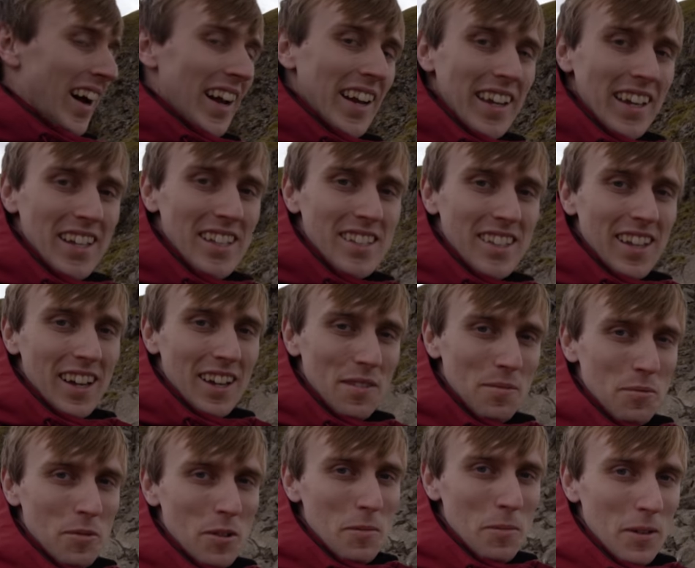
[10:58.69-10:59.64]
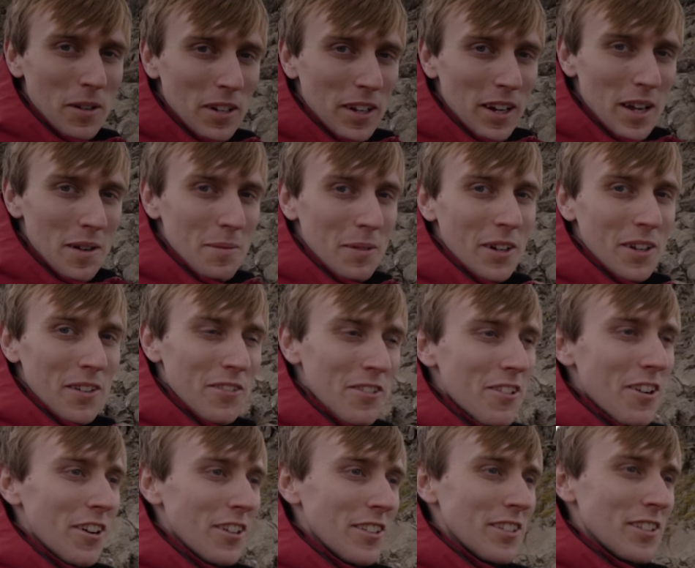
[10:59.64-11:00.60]
and it is like proper climbing over
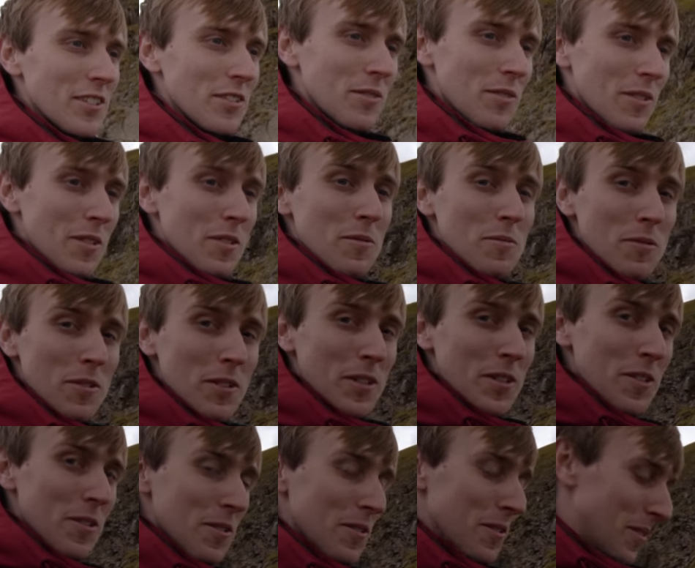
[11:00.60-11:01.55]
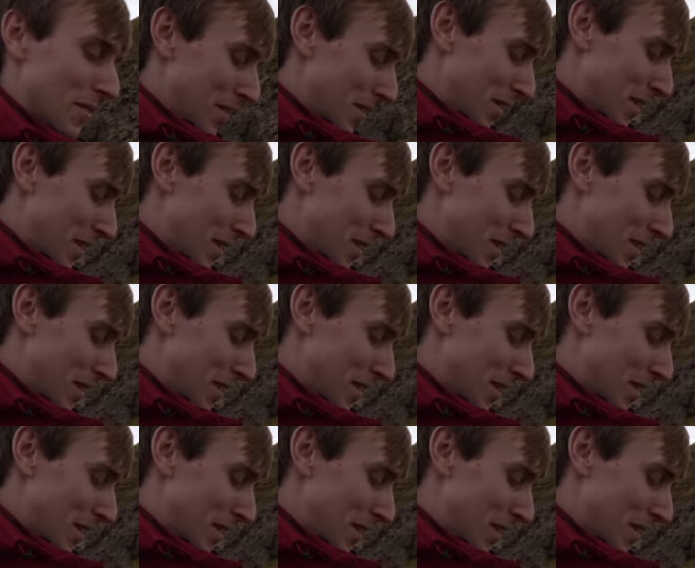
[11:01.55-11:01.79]
rocks. It's pretty cool,